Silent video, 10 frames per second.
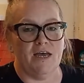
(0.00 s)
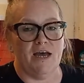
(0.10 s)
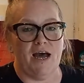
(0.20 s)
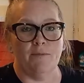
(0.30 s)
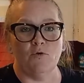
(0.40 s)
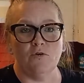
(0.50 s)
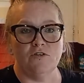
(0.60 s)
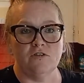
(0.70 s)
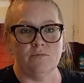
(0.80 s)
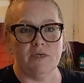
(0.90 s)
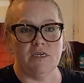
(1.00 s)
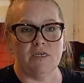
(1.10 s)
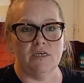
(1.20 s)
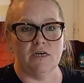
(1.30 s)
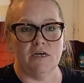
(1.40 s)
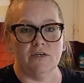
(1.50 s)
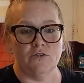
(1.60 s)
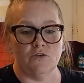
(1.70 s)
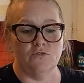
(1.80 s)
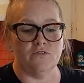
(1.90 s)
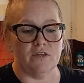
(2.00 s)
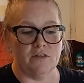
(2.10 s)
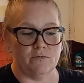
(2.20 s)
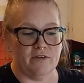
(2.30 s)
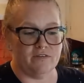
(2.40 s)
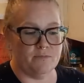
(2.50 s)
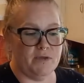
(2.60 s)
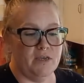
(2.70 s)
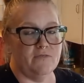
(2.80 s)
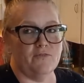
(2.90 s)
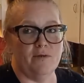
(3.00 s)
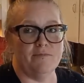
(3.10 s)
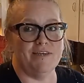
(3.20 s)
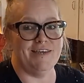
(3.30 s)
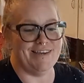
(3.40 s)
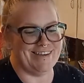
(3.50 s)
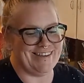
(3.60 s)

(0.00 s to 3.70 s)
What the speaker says: I'm going to be using the recipe from the